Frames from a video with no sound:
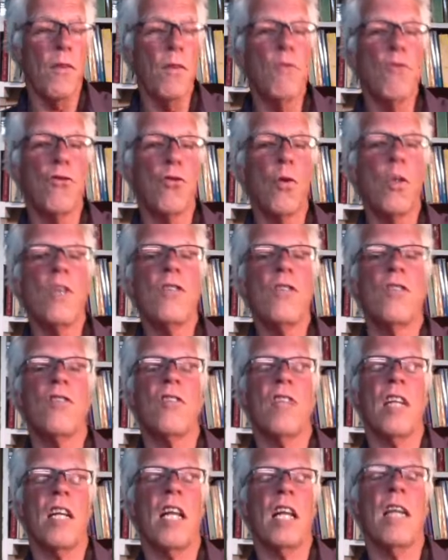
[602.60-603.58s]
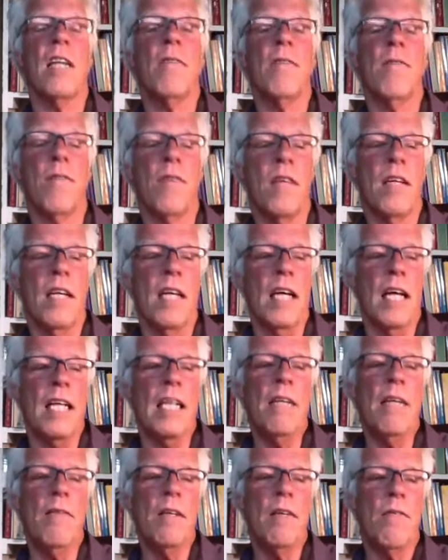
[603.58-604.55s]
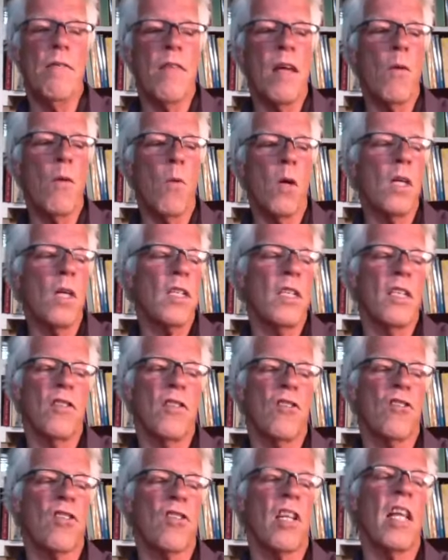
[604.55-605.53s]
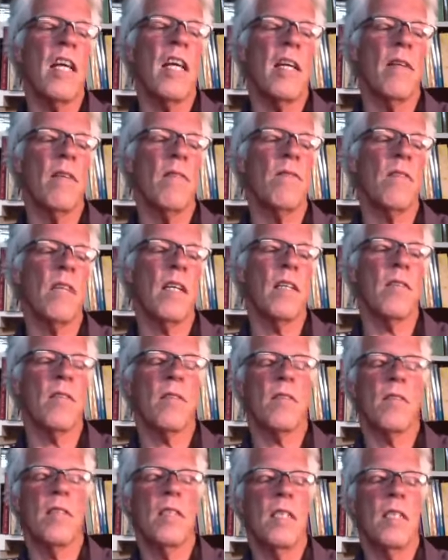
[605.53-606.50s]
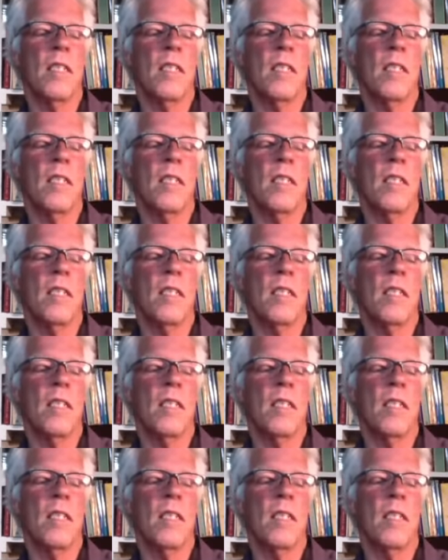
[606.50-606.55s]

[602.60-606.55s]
choices in life, and even if they weren't enslaved as